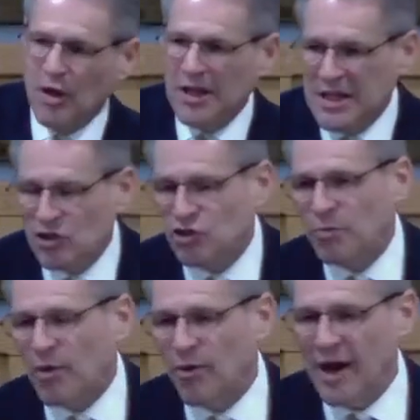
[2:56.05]

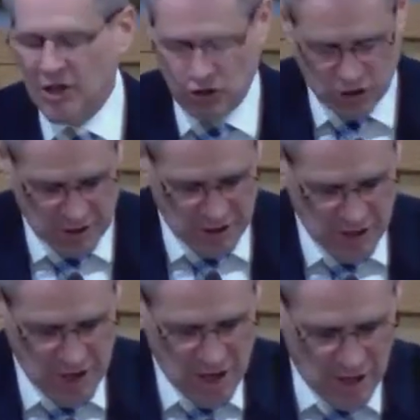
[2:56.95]
inspiration
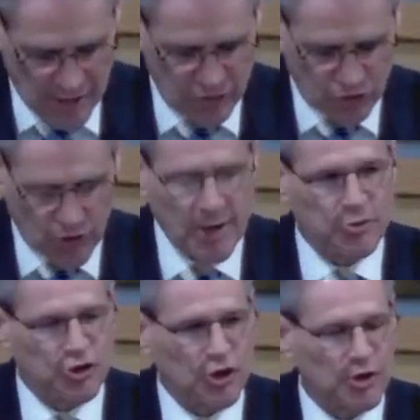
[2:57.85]
of Scripture.